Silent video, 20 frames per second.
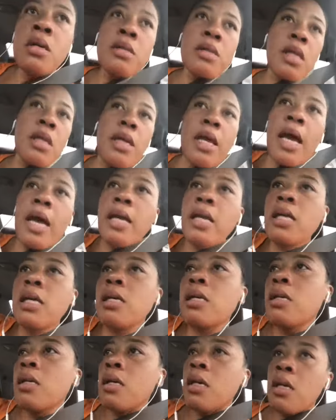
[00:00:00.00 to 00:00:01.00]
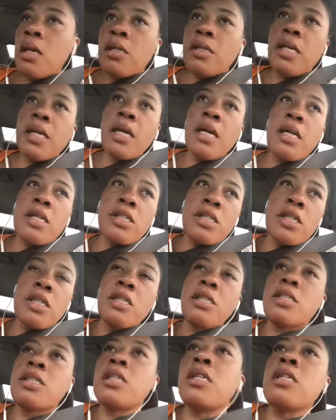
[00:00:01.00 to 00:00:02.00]
the lady then
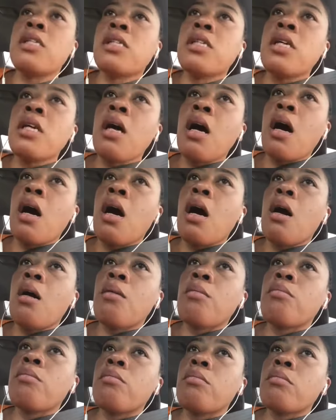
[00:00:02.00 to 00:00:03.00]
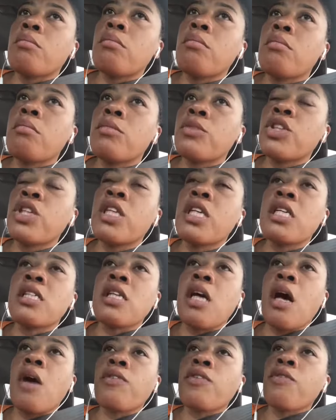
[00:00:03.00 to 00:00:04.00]
she she she um she gets
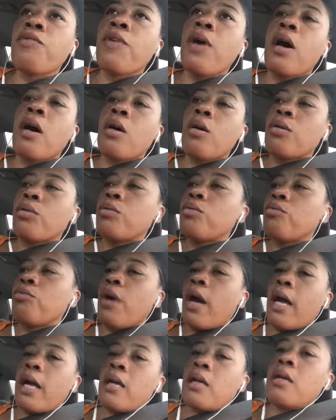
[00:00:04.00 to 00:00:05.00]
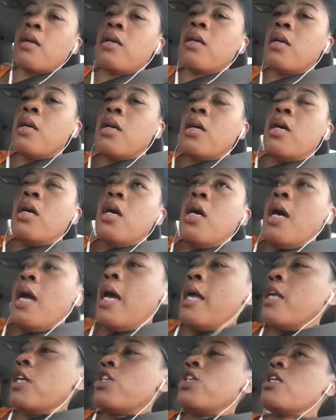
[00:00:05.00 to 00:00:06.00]
off the phone, right?
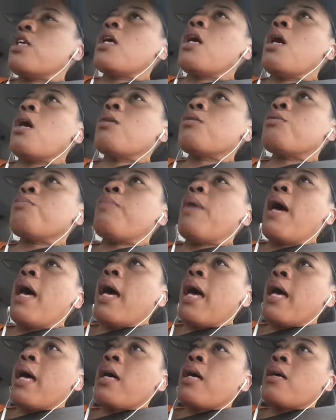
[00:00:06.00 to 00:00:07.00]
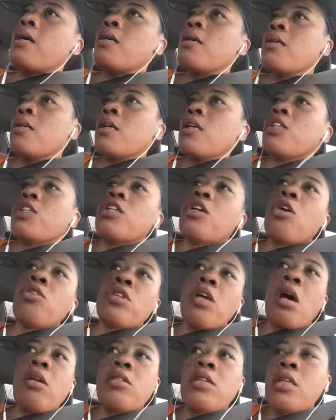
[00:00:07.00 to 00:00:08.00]
And she comes back cuz she go
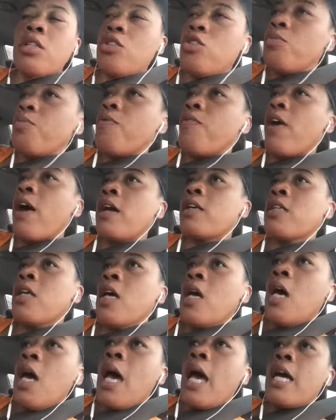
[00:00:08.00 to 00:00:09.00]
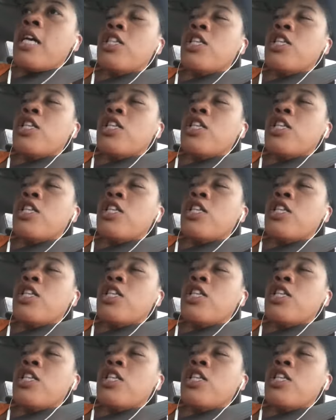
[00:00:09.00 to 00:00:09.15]
talk to her supervisor and